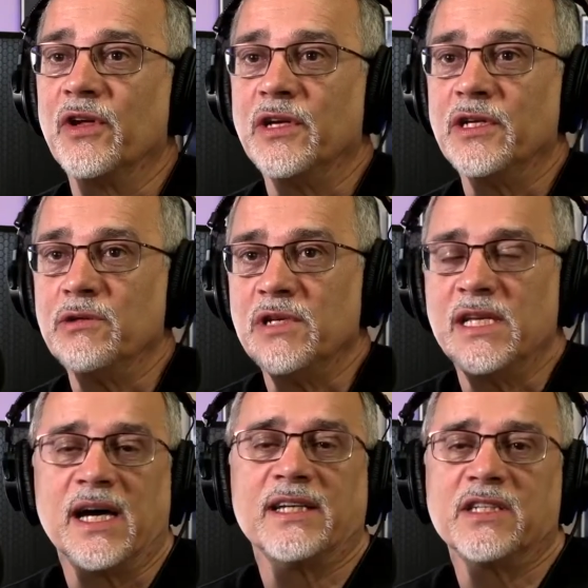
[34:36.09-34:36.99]
You need
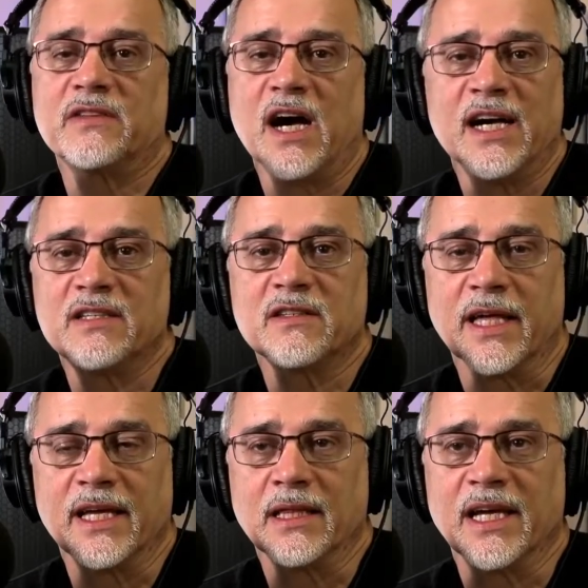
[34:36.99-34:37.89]
to just
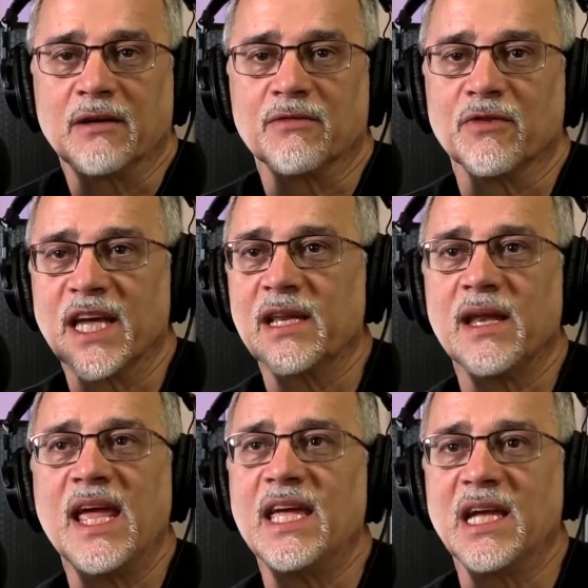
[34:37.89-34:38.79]
isolate, forget
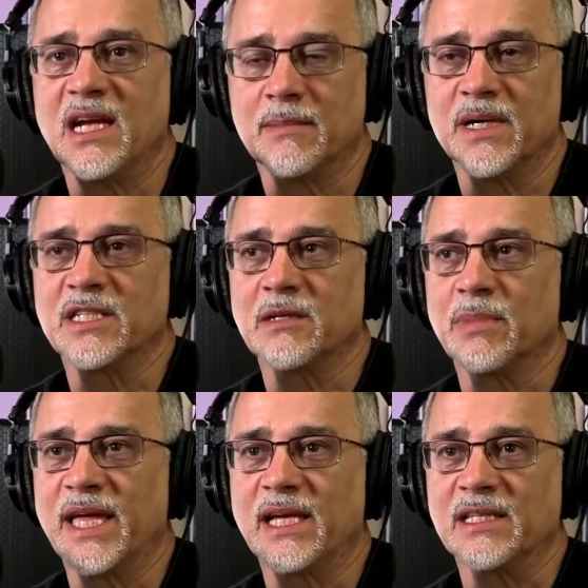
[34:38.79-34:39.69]
hanging a bunch of
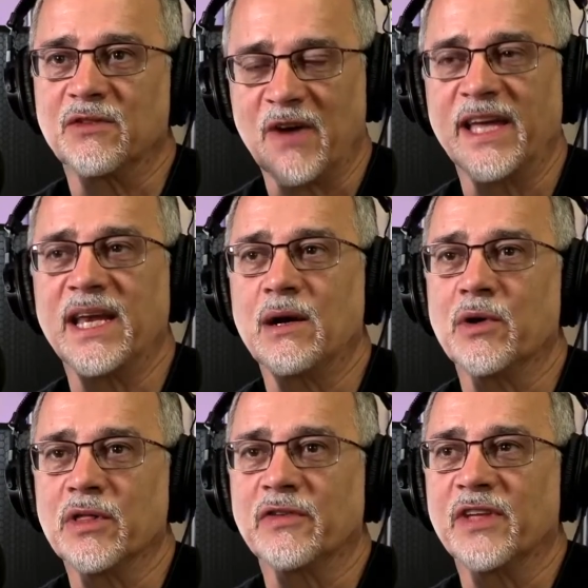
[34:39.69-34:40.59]
blankets, find out
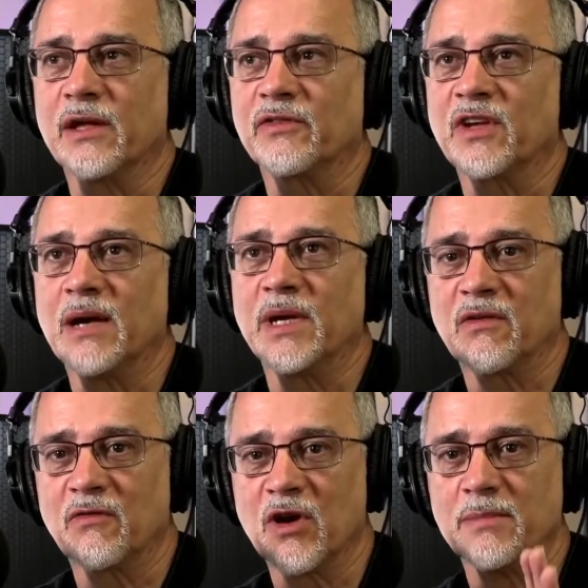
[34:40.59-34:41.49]
where the sound's coming
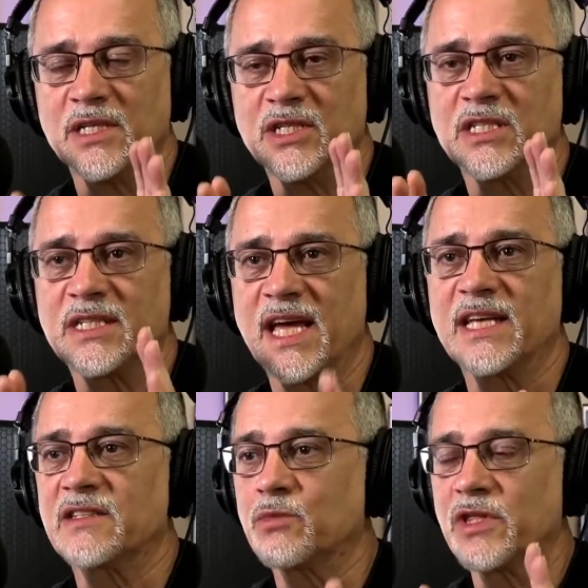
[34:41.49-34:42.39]
from and just
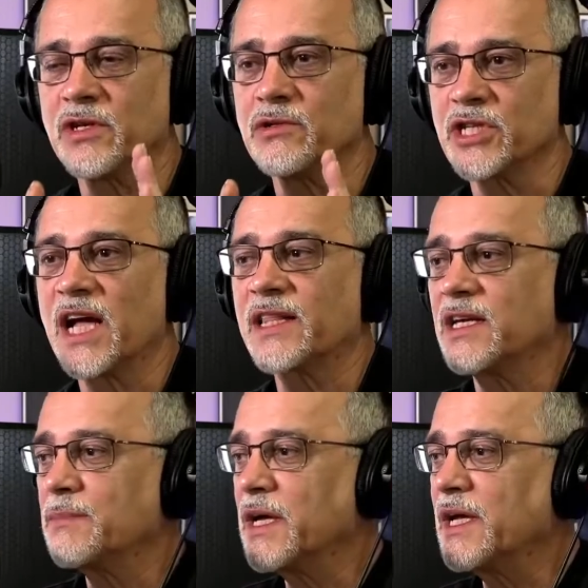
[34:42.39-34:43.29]
test with your
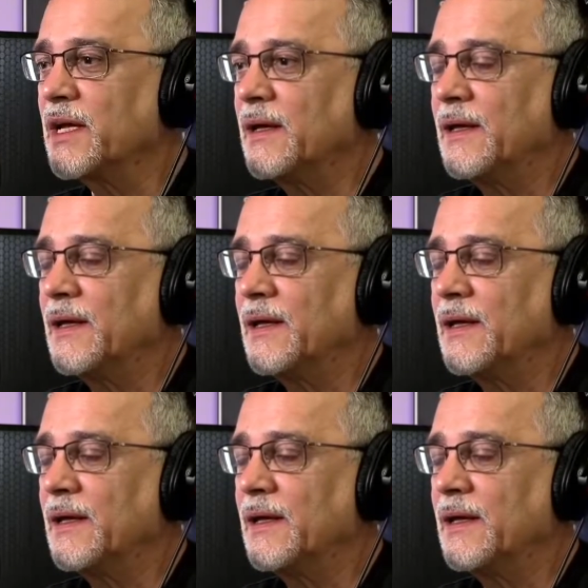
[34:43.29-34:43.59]
shotgun mic.